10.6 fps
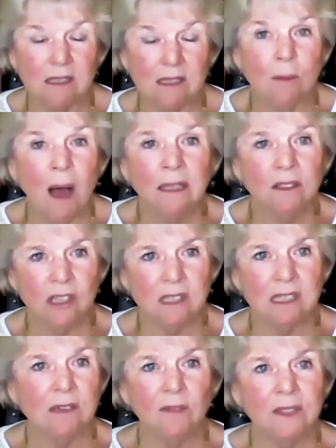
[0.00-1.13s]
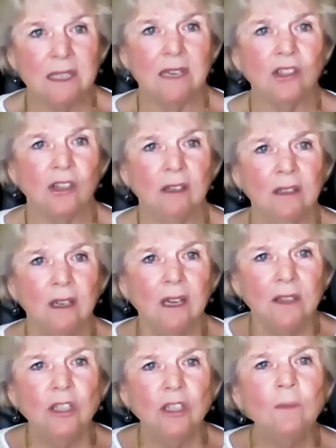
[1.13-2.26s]
demolishes civilization.
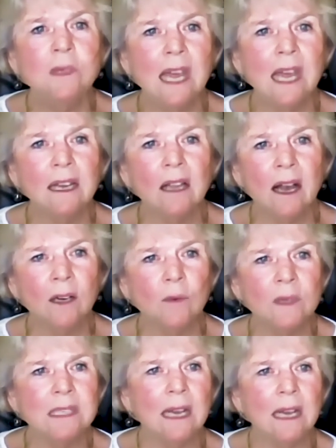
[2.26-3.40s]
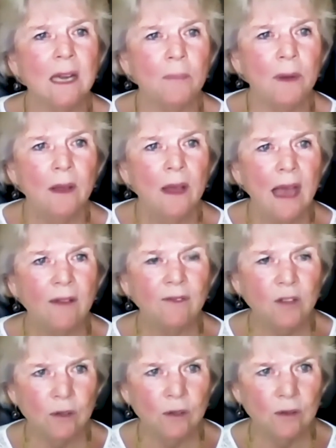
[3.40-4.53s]
The doomsday clock was set up
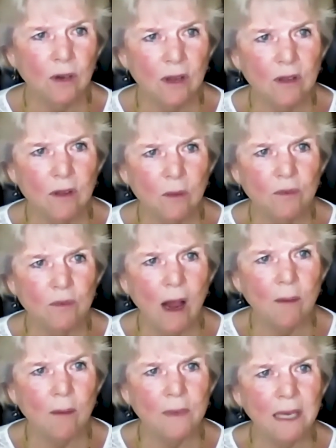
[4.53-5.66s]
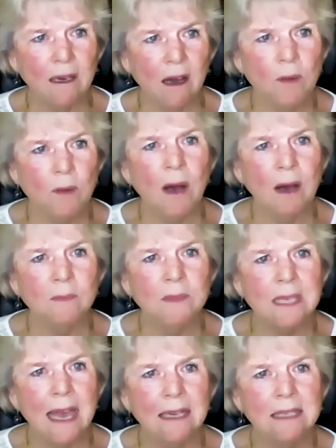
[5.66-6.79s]
after the dropping of the bombs,
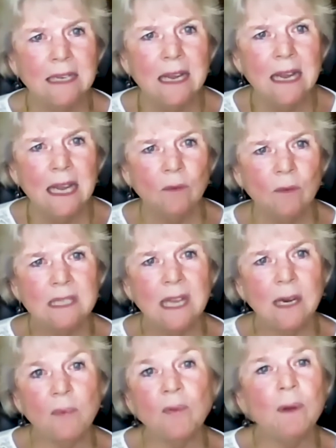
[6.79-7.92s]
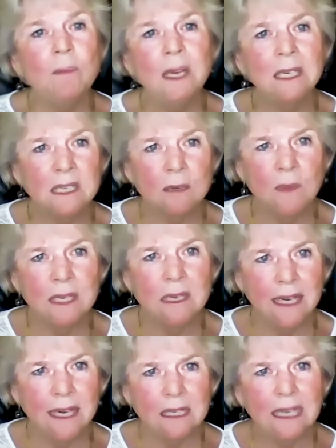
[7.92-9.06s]
and it was set up 3 minutes to
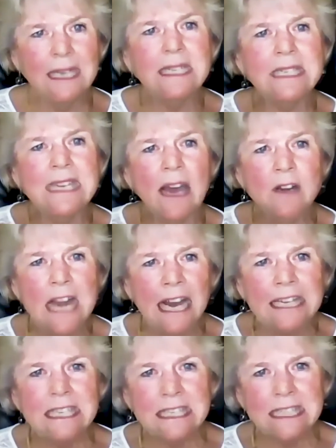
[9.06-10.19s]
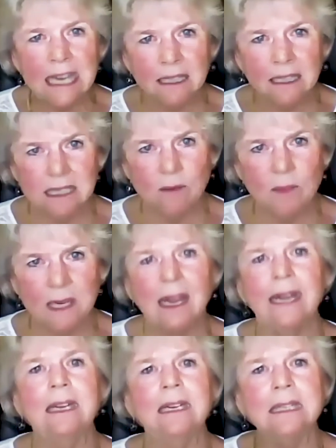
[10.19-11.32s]
midnight. It is now 90 seconds to
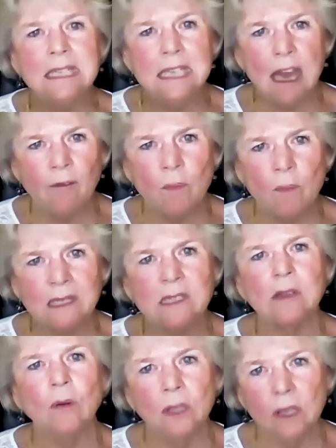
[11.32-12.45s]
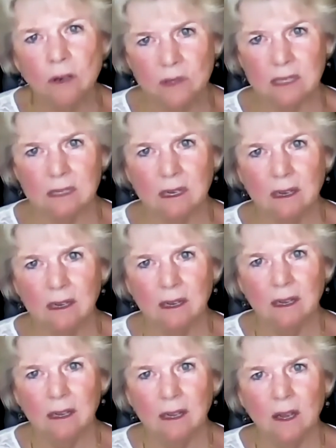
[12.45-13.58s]
midnight. It has never been so close.
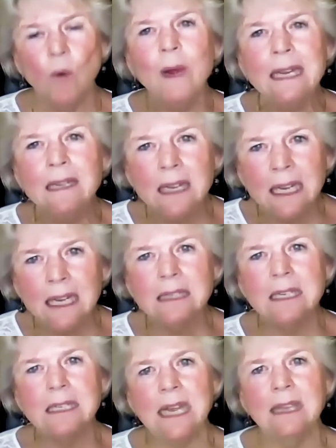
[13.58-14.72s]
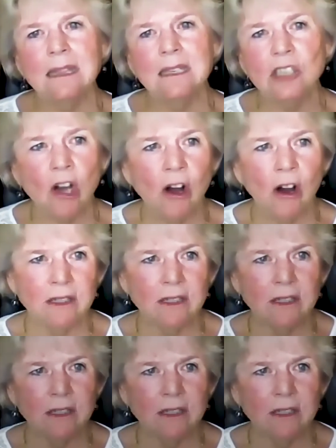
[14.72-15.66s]
We need to take this to heart.